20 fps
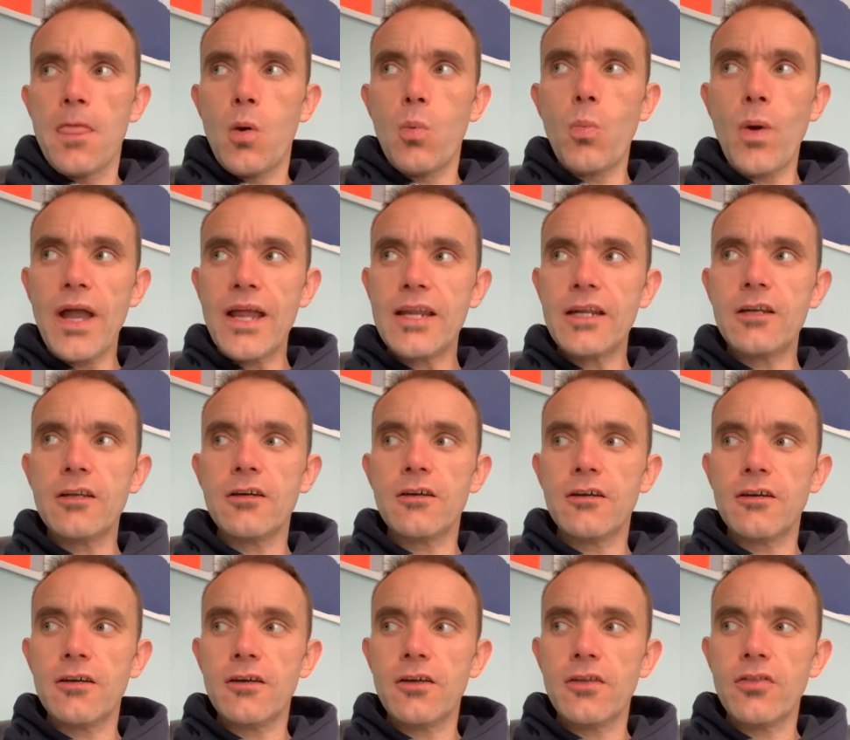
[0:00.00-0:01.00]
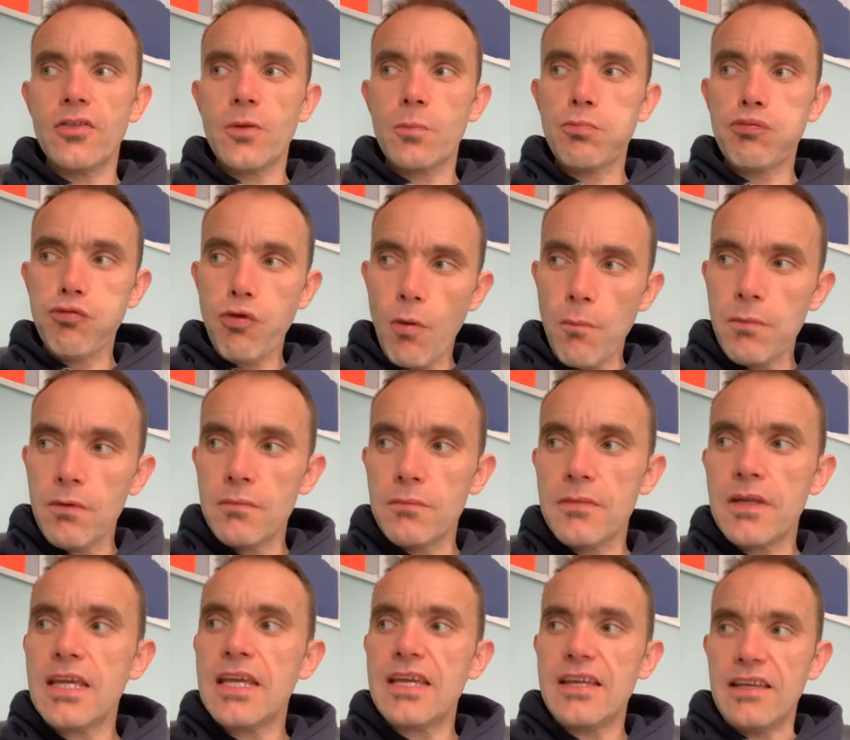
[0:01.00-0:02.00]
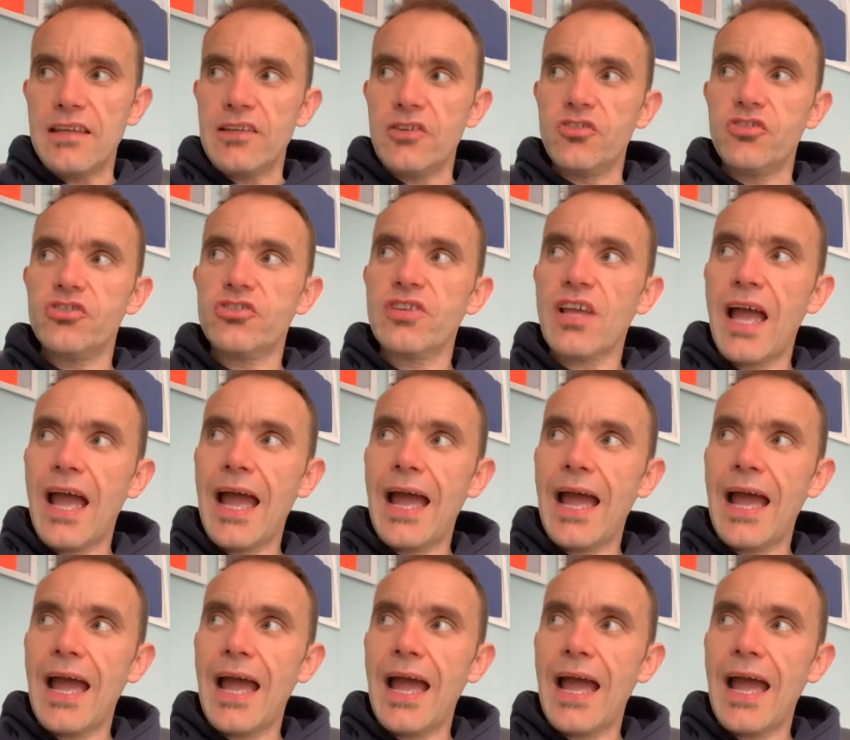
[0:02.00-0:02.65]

when the problem is,